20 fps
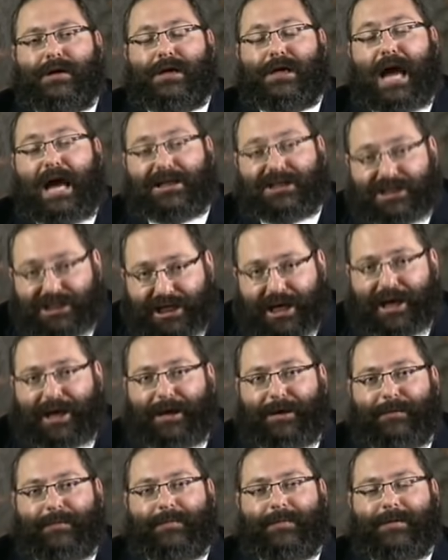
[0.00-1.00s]
Not
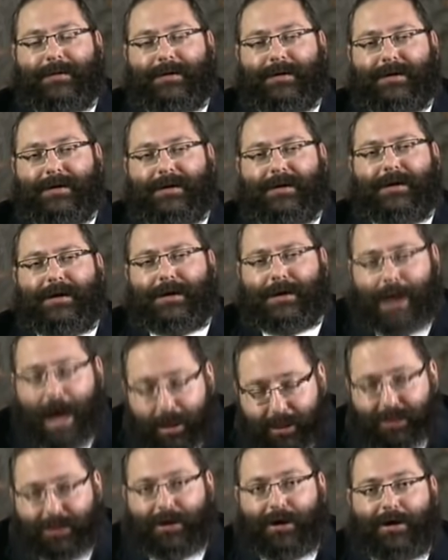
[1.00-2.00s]
Shem,
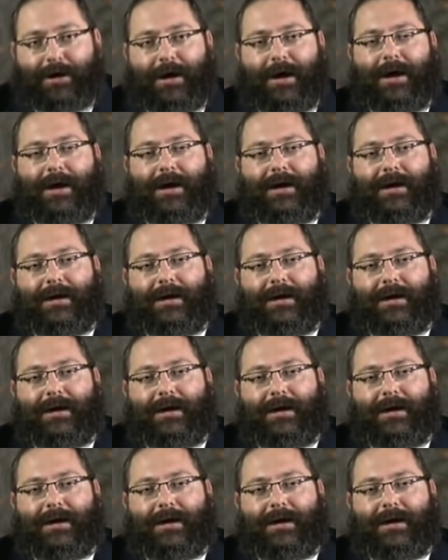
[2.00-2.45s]
not Noach,